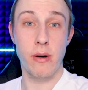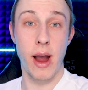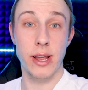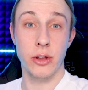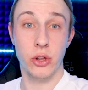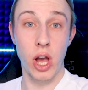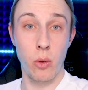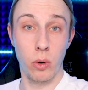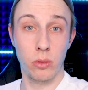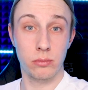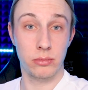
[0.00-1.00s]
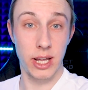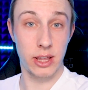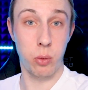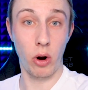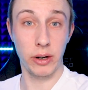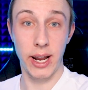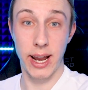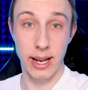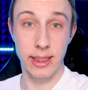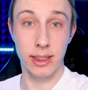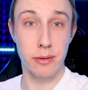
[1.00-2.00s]
Right, so this one
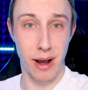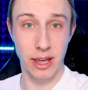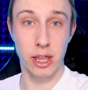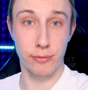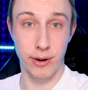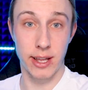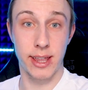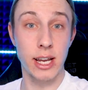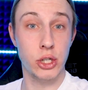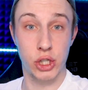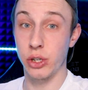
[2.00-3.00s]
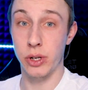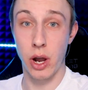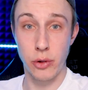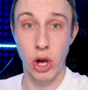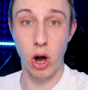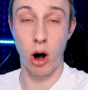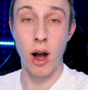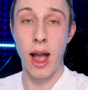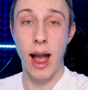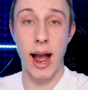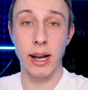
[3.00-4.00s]
is the MasterReset Studio Tour,
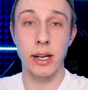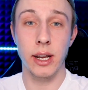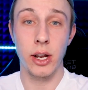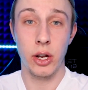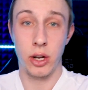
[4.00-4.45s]
and